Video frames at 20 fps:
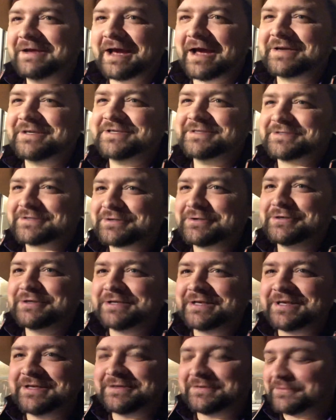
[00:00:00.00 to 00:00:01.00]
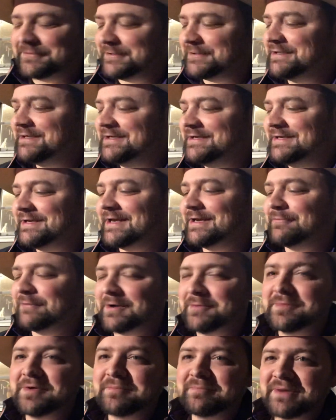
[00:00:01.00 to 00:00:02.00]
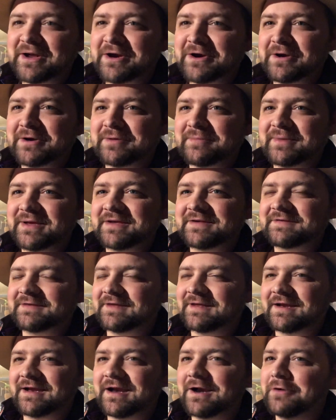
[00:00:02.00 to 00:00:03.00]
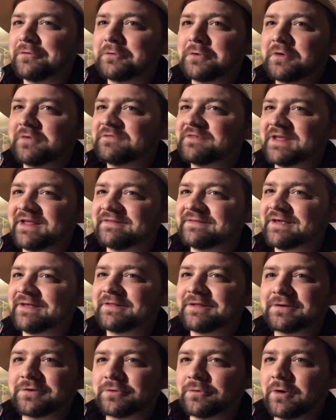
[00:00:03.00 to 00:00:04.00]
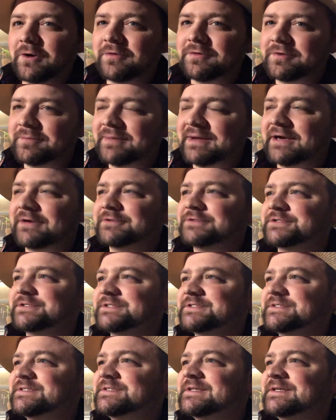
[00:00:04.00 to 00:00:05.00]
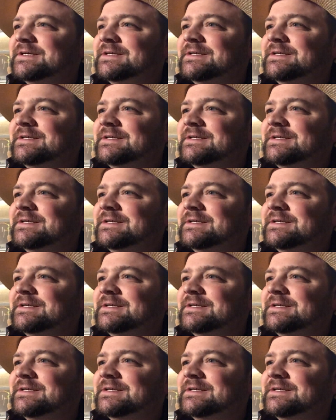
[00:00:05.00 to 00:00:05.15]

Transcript: I just couldn't get to it. Anyway, McBaron makes it, and I don't know if that's how they do all their pouches.